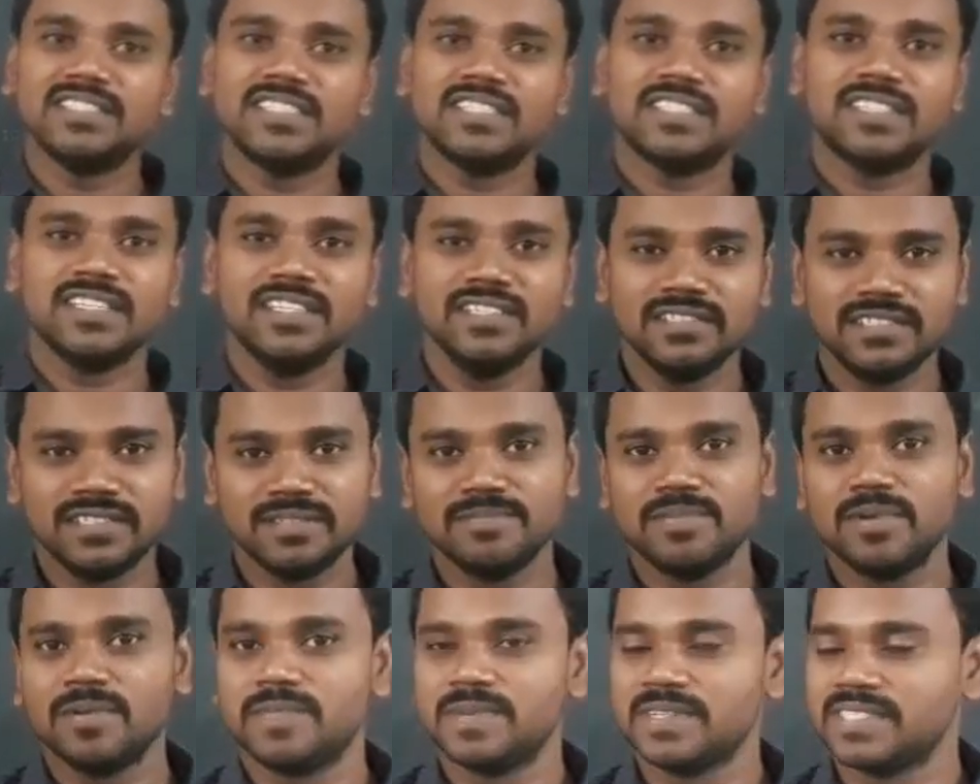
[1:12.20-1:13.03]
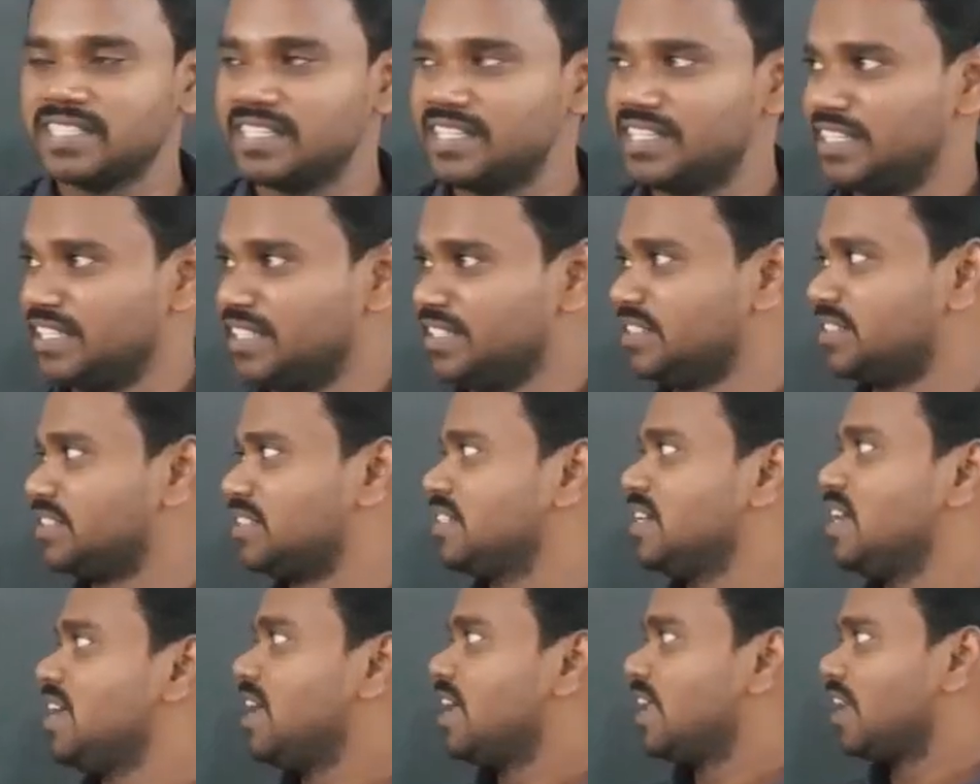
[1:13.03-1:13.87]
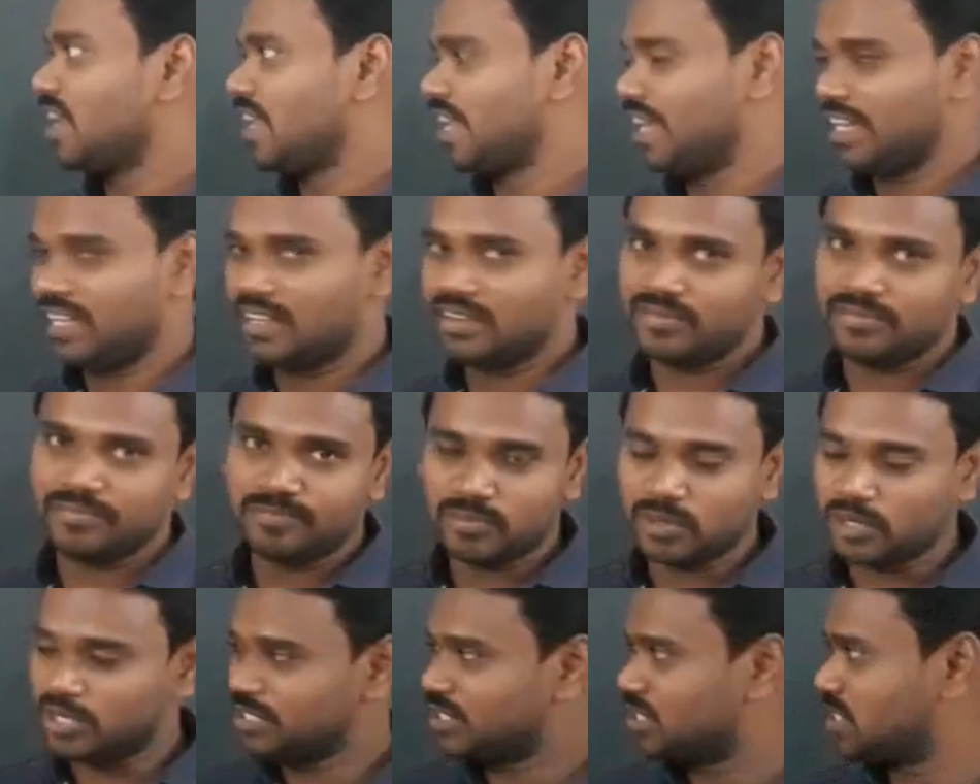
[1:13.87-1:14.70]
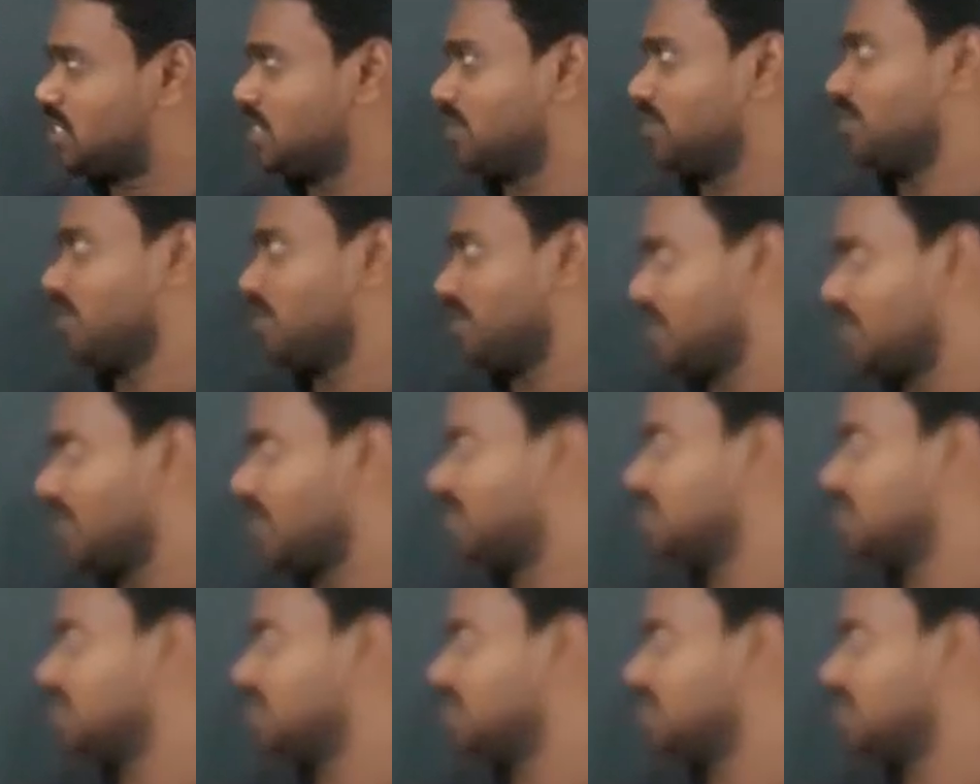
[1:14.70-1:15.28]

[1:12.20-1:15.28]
in simple present tense. Like positive, that